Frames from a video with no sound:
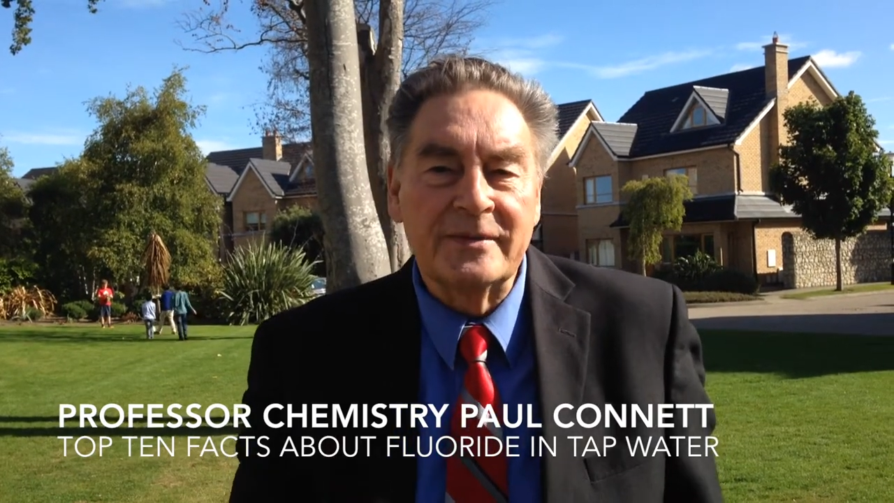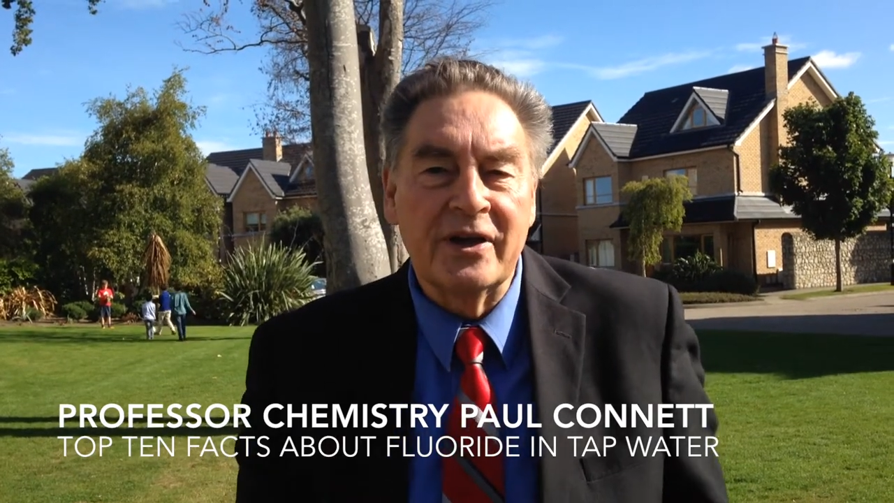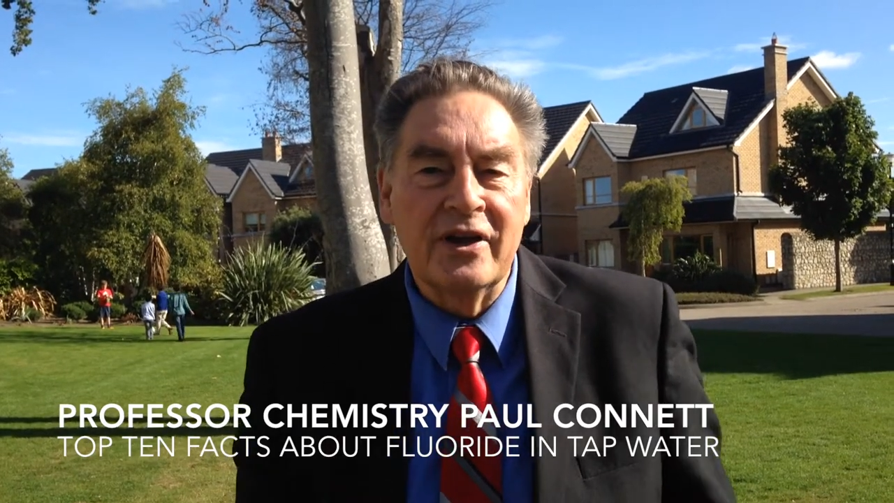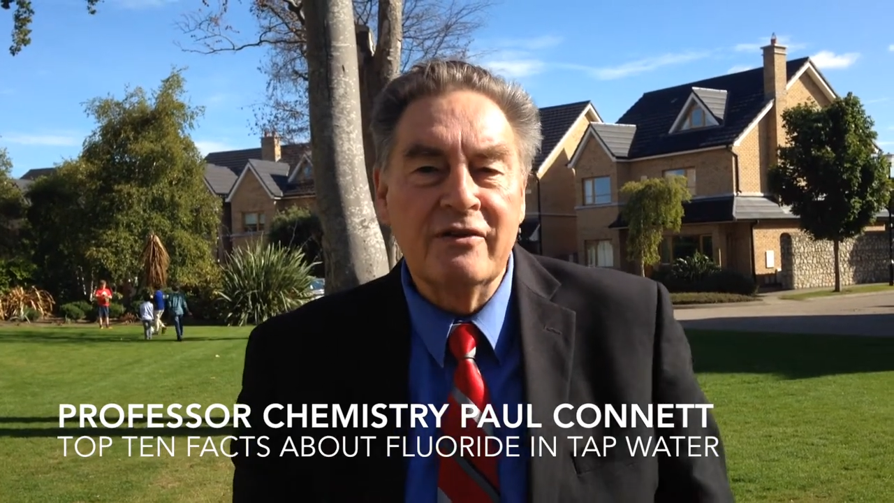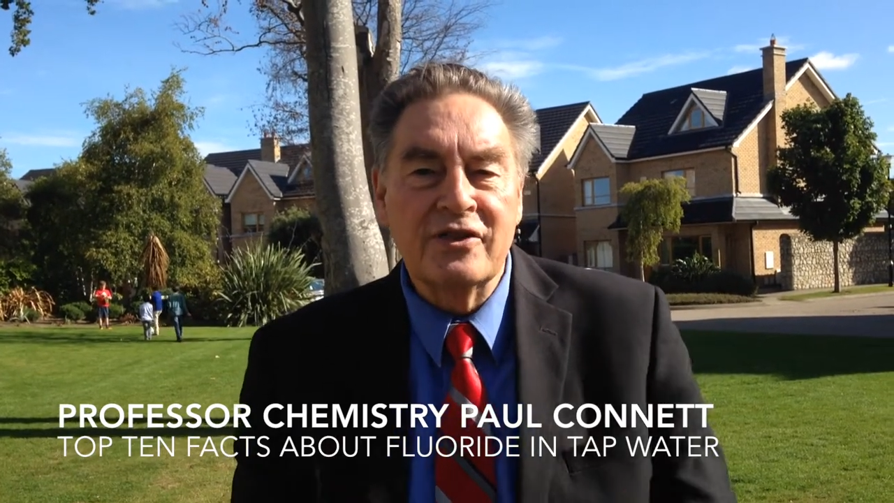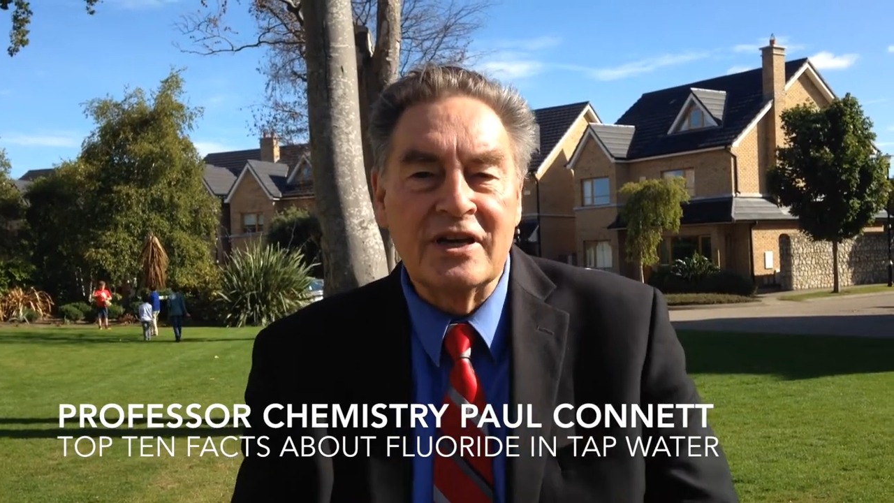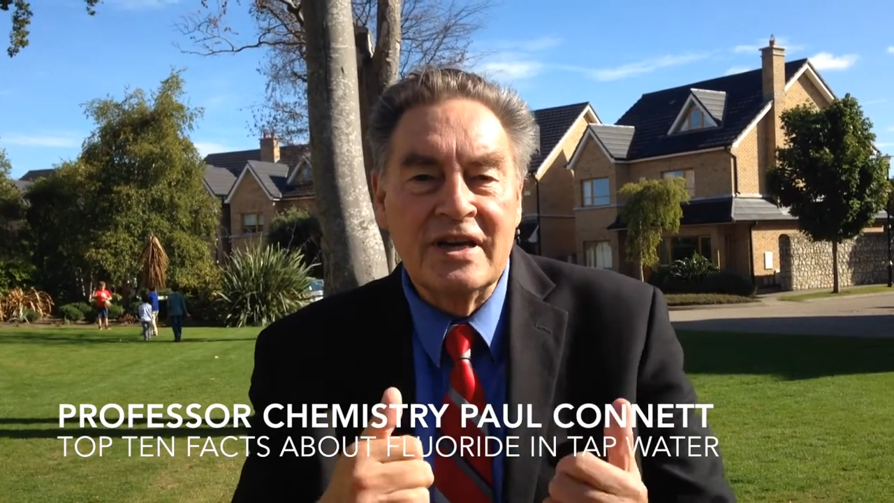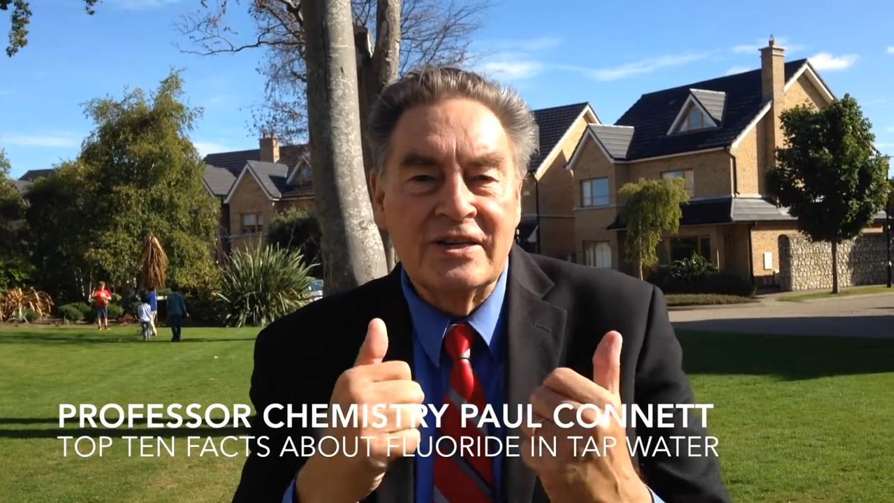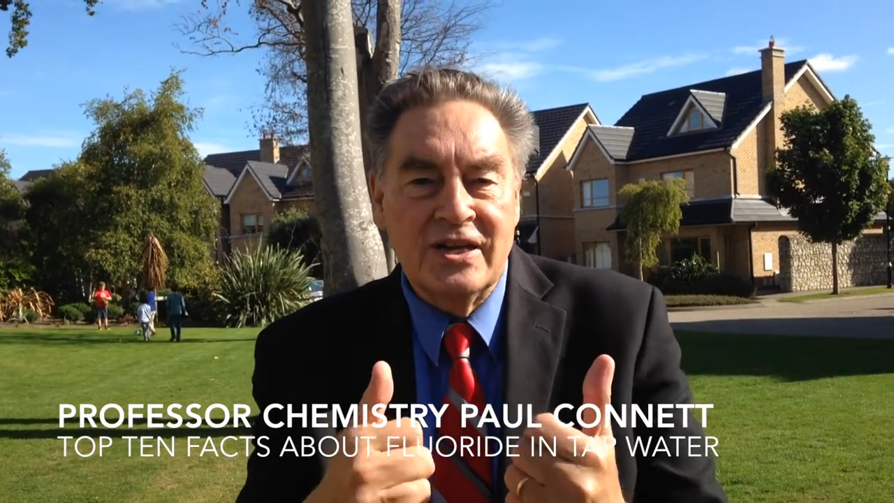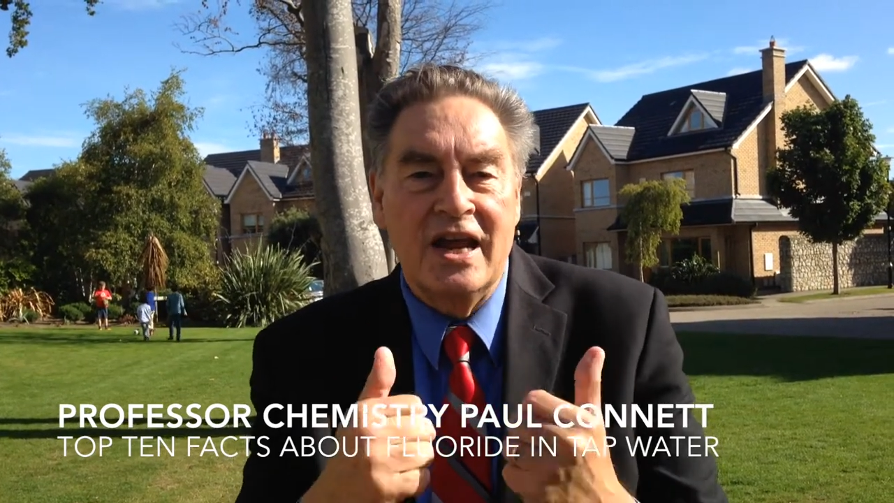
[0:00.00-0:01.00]
Now, here are the
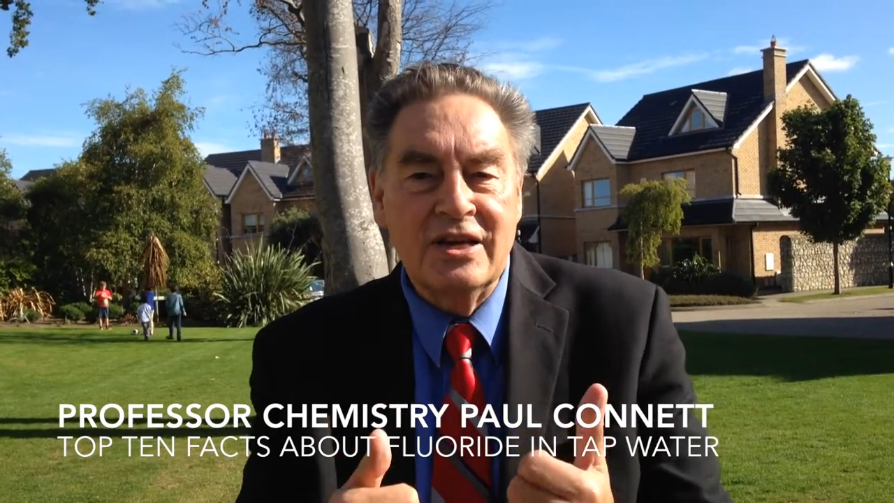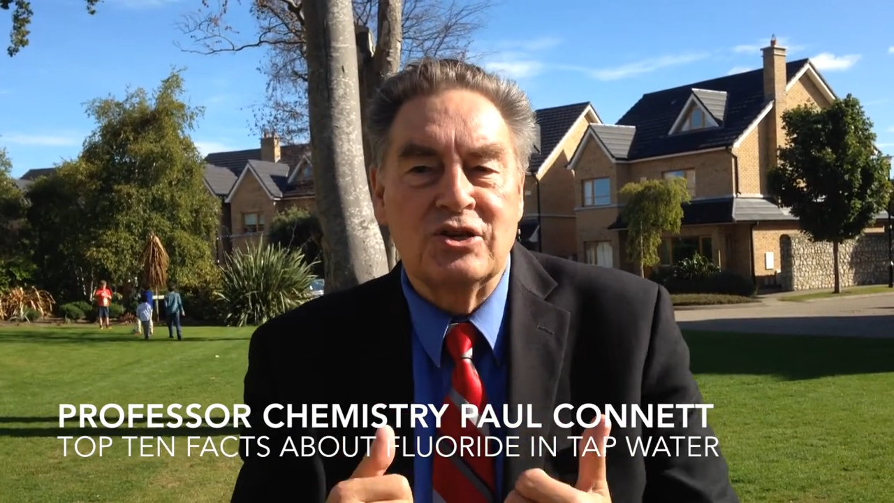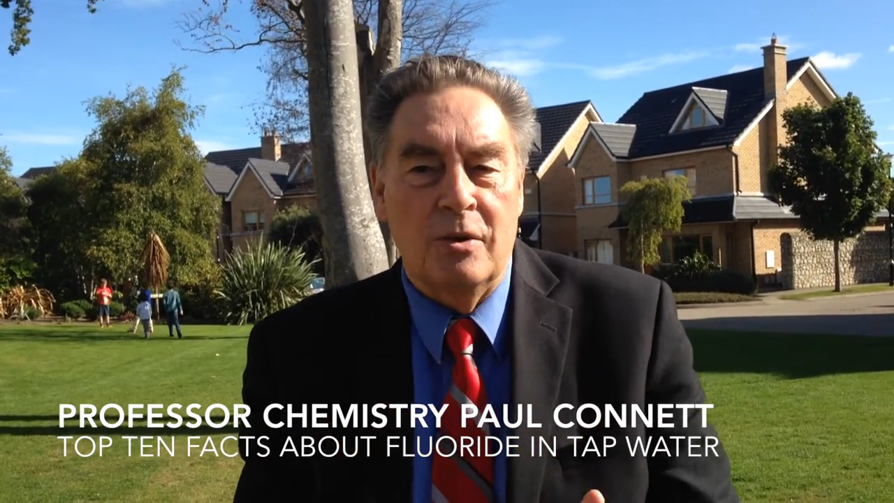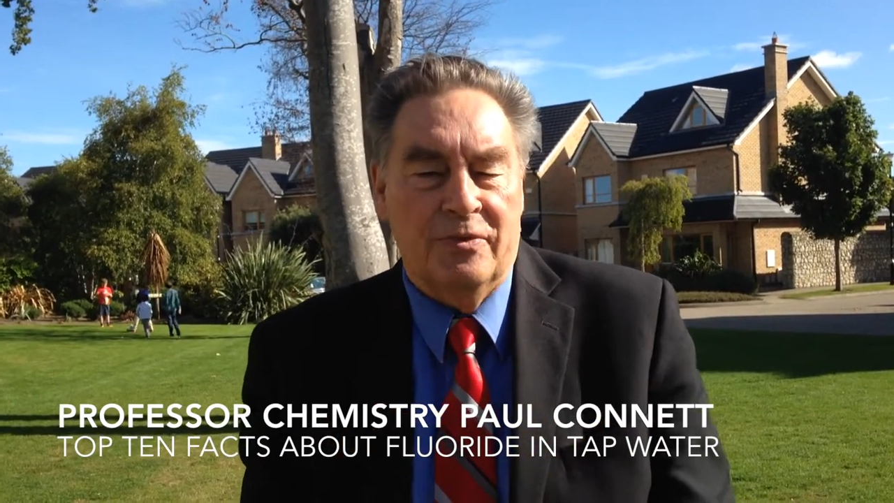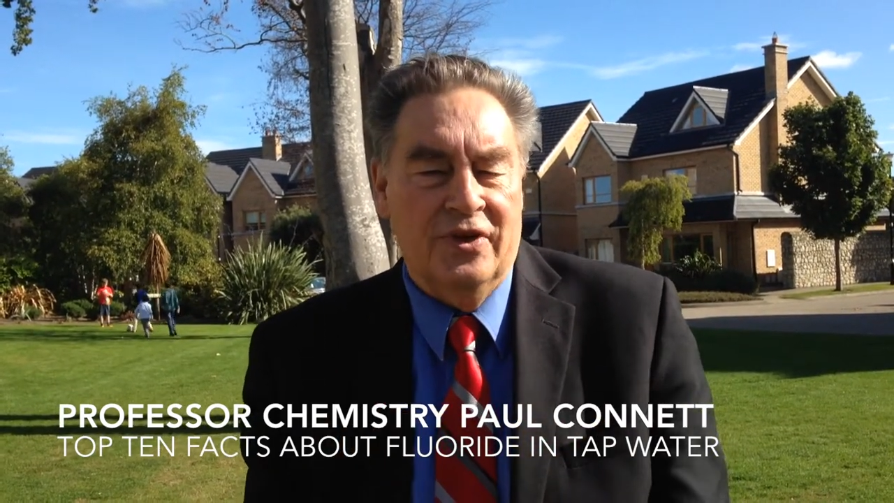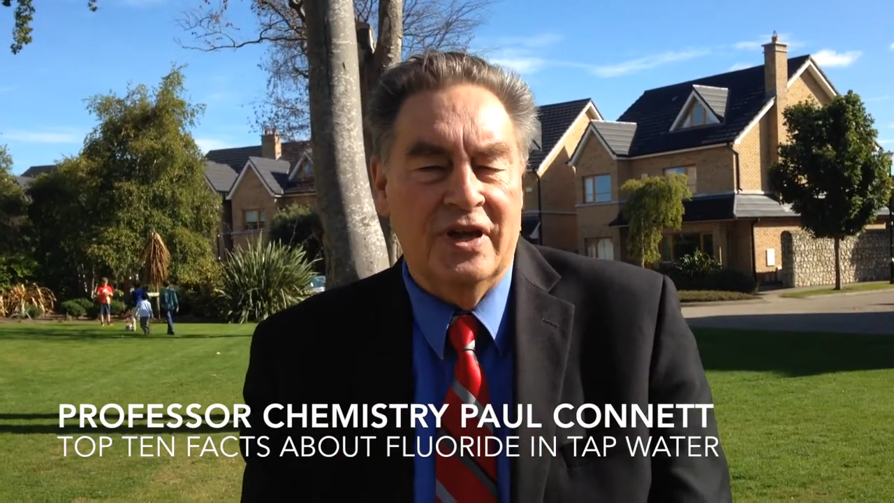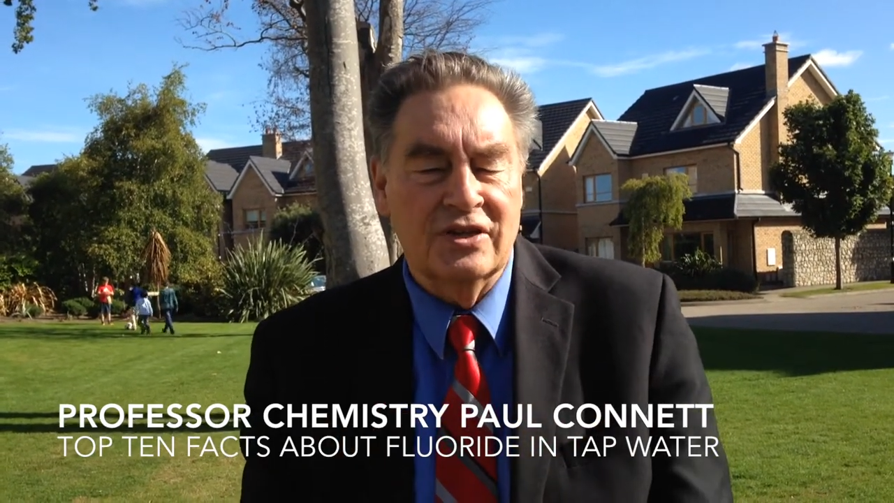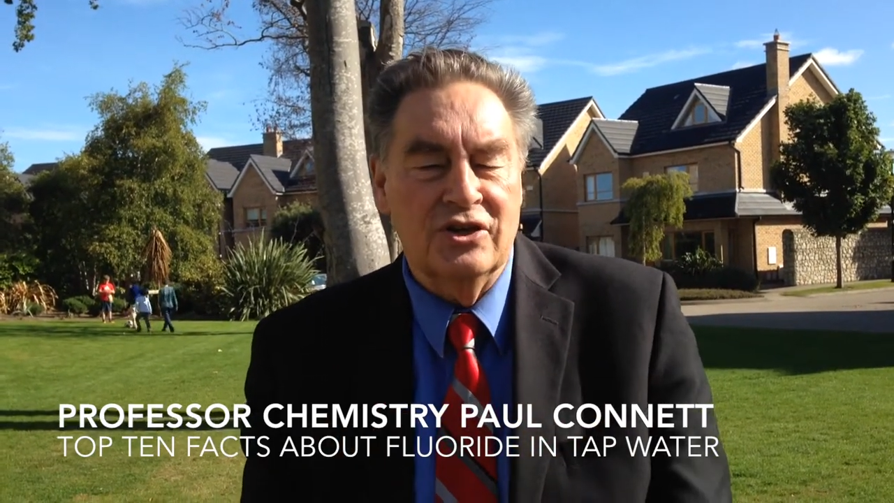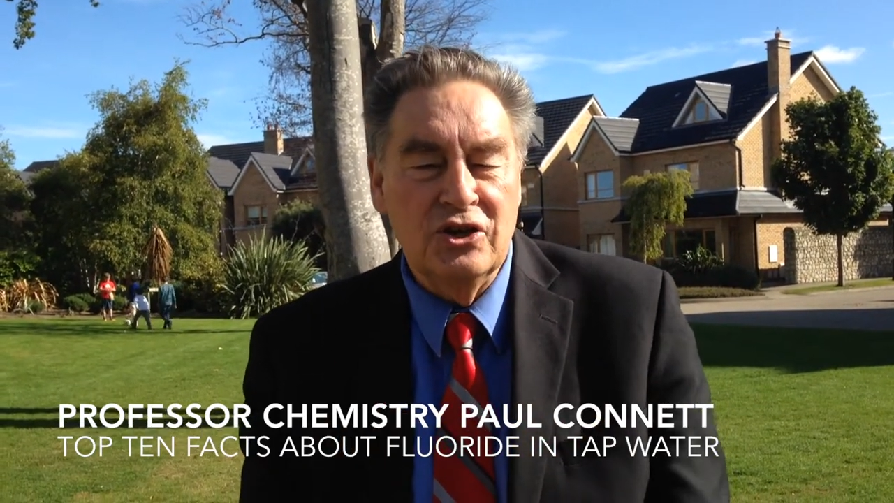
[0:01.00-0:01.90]
10 top things